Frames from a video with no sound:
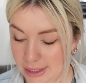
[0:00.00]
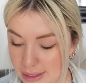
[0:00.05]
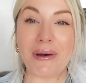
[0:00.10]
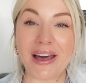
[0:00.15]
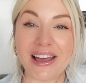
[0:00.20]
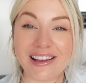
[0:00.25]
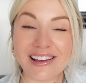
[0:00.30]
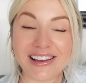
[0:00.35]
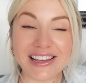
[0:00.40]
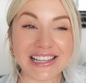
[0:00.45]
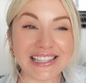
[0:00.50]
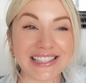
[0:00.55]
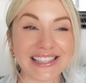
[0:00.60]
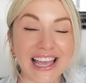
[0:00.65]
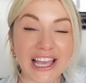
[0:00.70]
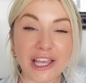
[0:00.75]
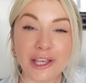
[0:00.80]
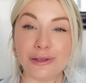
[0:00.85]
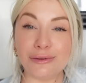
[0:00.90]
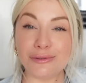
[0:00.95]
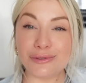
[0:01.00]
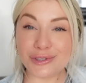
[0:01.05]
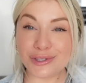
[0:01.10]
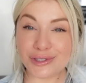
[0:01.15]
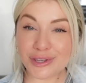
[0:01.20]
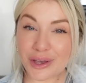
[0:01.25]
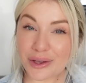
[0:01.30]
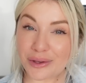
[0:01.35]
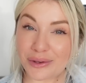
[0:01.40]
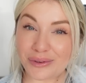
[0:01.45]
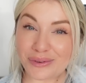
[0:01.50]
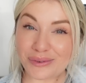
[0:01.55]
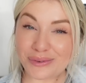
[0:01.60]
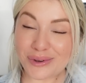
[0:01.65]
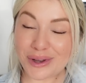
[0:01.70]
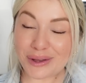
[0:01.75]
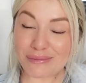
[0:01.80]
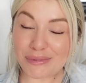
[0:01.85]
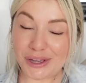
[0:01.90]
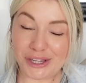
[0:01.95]
But guys, thank you so
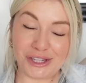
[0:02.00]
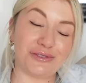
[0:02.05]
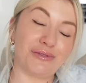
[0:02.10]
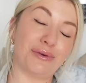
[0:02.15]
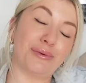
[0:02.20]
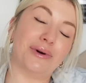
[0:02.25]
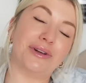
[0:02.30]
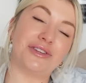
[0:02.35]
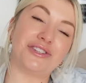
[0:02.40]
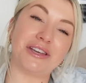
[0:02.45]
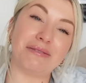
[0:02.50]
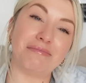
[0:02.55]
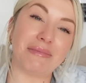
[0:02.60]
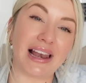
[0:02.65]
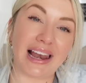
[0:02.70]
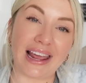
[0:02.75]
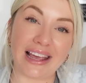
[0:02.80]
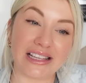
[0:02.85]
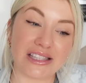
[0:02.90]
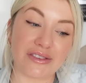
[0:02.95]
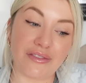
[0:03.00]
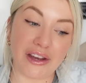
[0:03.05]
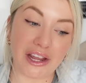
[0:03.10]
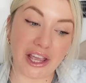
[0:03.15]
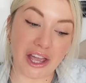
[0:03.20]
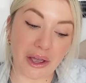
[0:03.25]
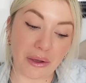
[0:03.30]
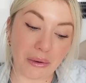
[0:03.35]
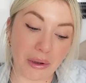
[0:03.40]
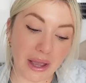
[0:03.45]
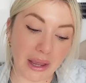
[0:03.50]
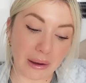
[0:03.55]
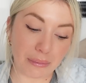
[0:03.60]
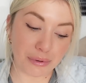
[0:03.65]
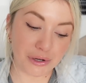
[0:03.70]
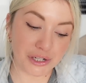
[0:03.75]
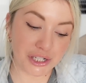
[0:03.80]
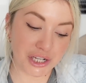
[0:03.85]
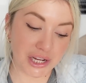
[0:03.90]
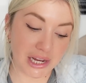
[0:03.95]
much for watching my latest video. I
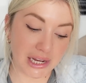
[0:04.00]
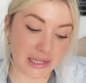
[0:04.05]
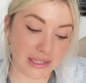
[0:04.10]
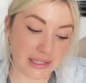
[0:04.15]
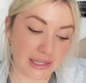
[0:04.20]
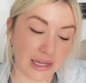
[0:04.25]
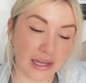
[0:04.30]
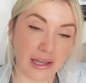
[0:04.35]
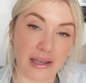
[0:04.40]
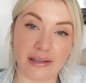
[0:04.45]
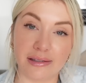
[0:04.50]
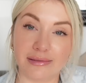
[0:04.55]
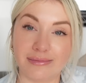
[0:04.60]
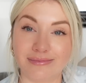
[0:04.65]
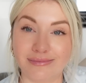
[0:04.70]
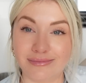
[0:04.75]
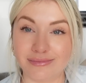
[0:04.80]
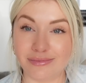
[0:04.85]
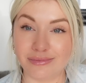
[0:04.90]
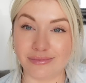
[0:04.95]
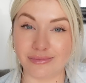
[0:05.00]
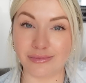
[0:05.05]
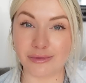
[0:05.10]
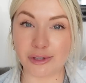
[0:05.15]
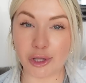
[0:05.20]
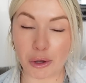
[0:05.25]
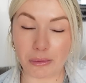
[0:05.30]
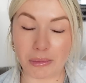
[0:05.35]
appreciate it so